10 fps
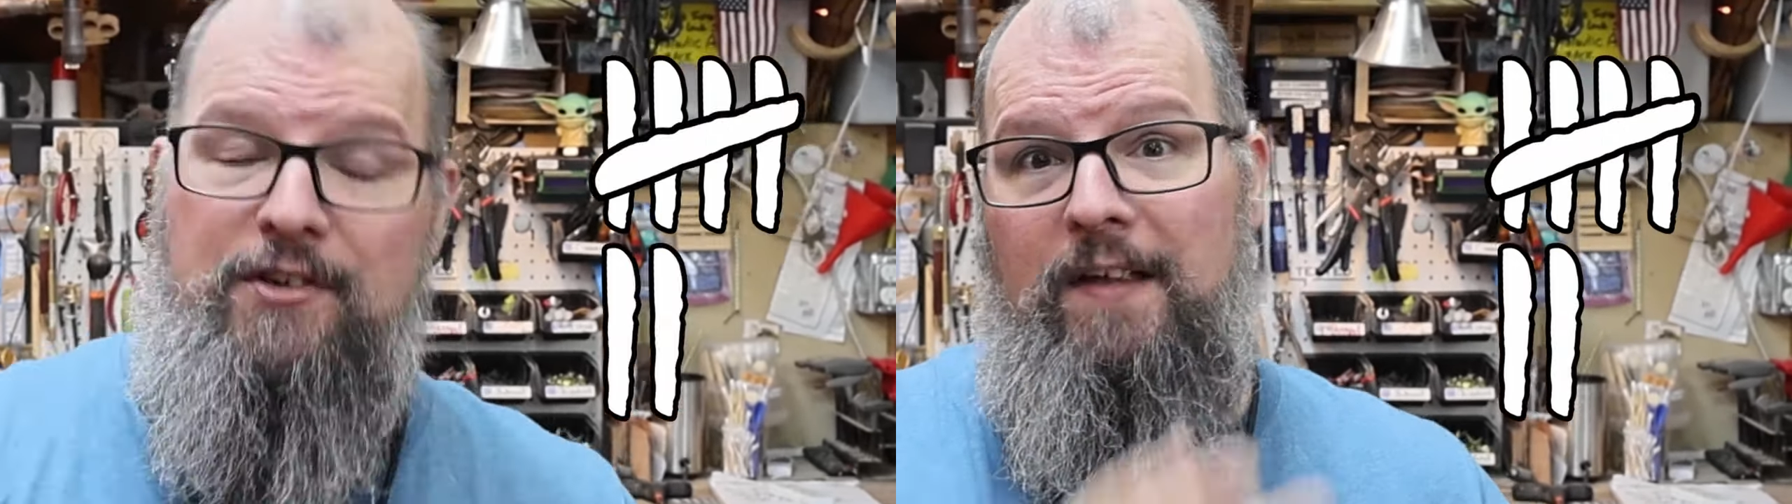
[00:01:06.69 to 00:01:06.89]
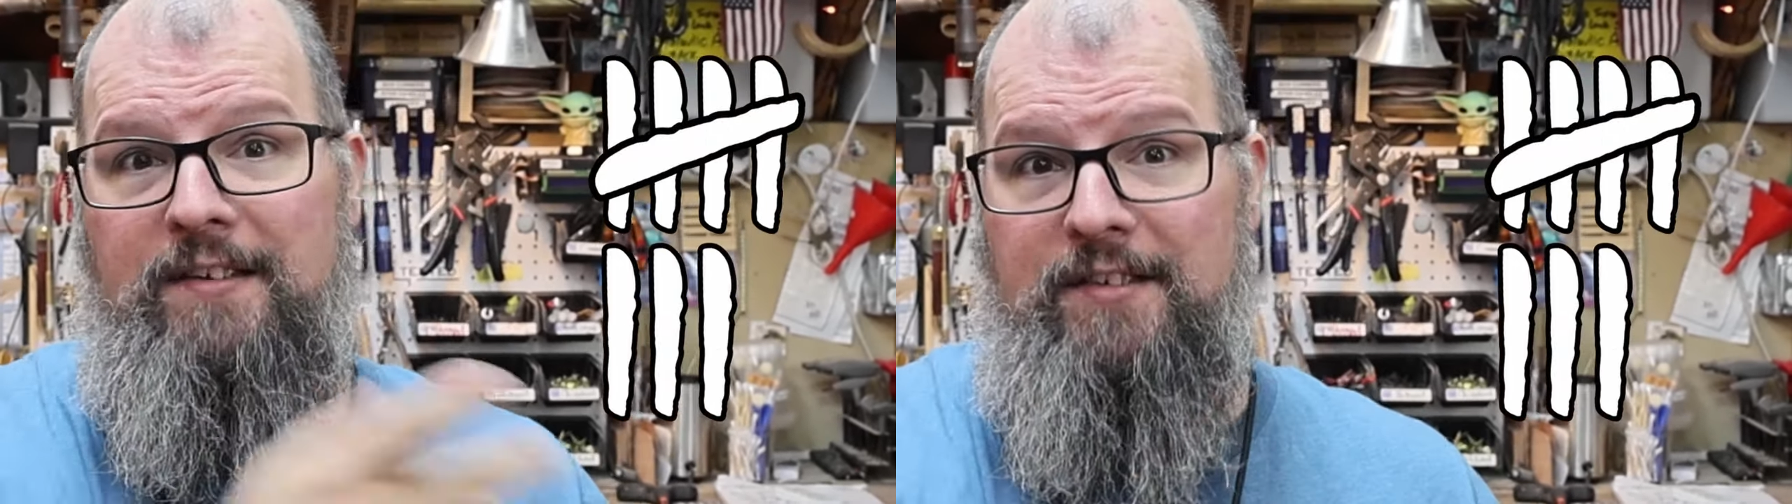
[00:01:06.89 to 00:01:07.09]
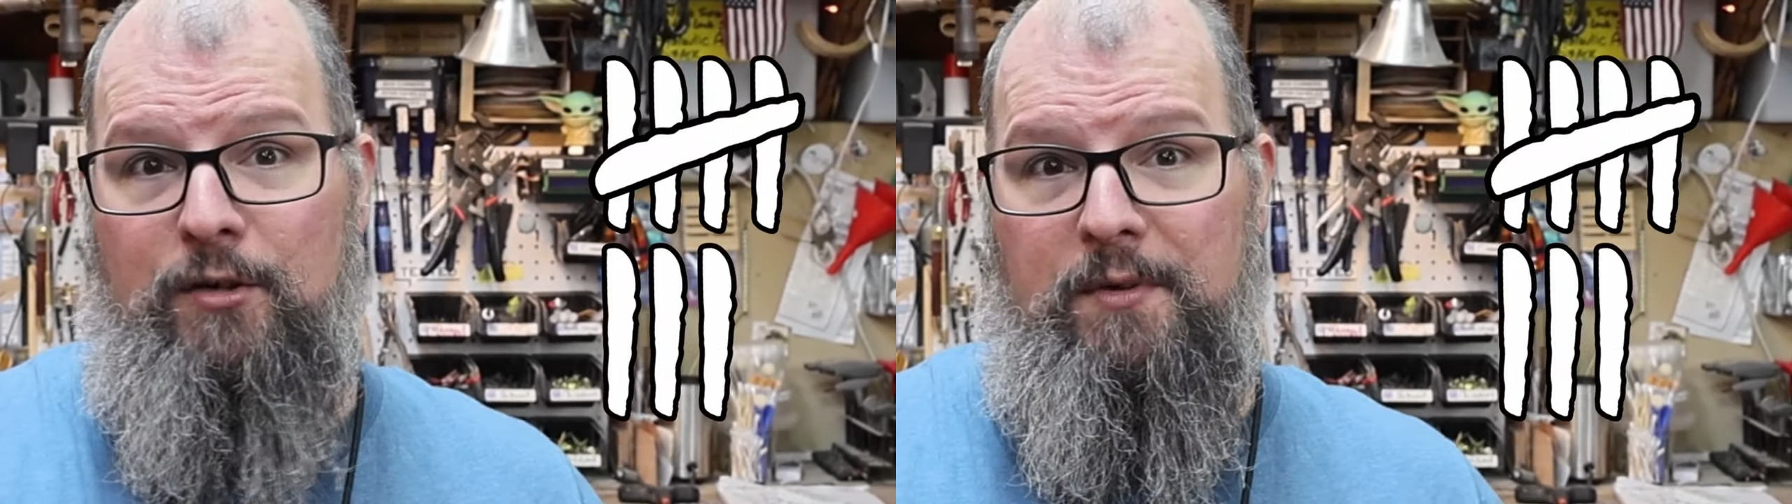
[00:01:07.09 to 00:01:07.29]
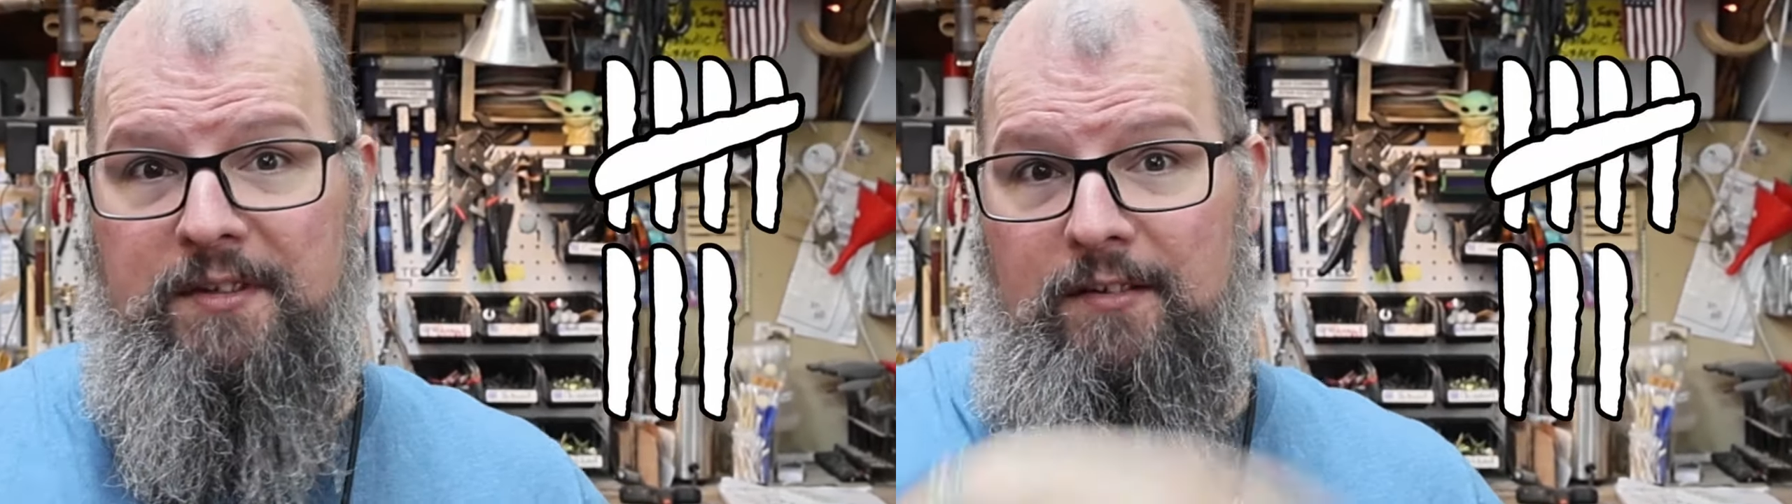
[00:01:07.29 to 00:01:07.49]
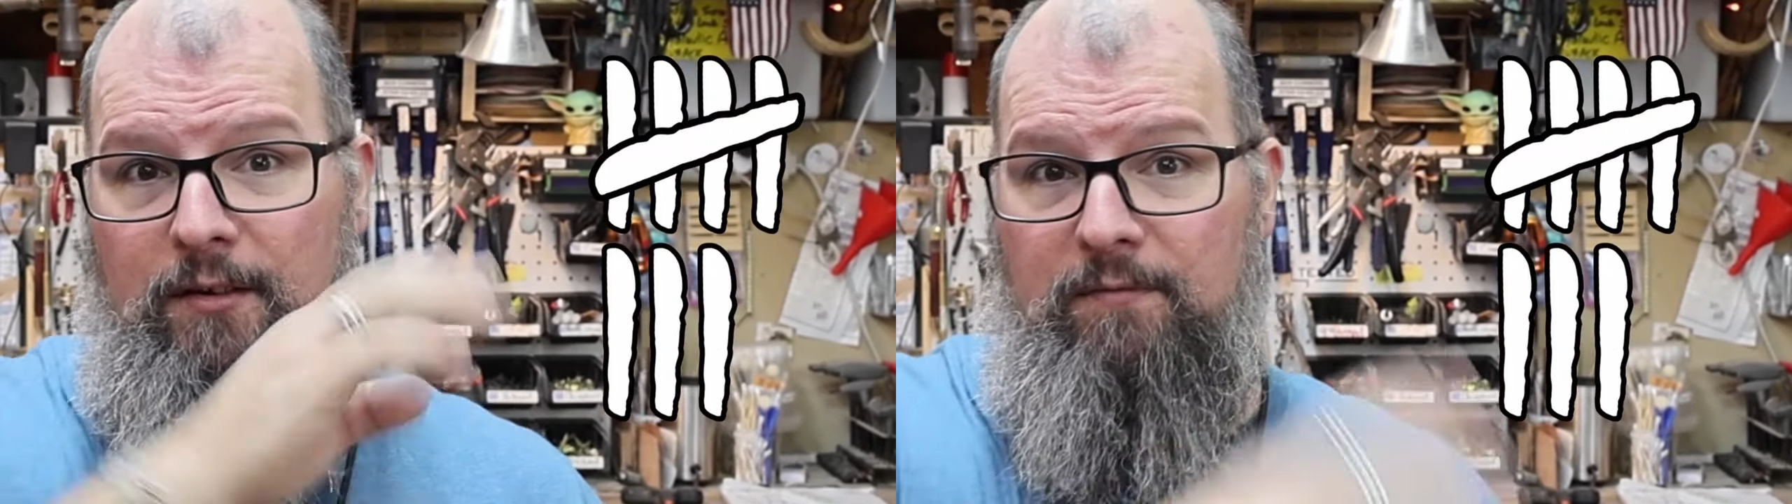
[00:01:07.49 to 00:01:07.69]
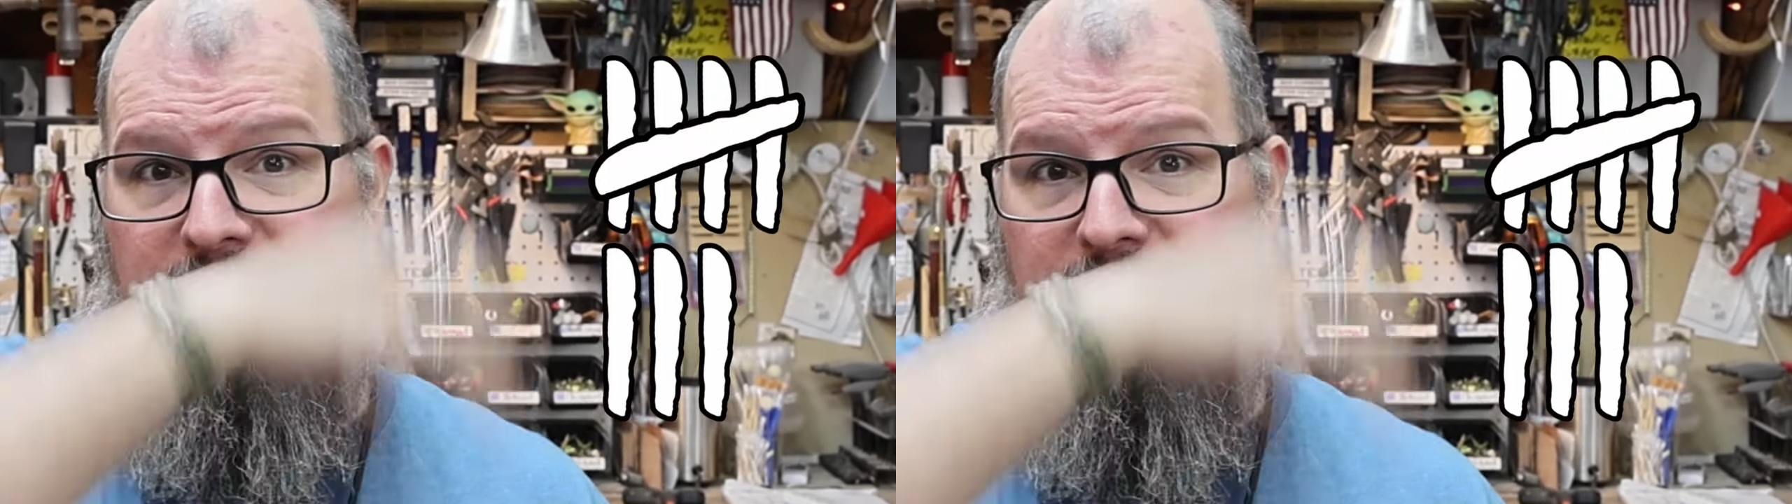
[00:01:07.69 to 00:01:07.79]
and then deal with the little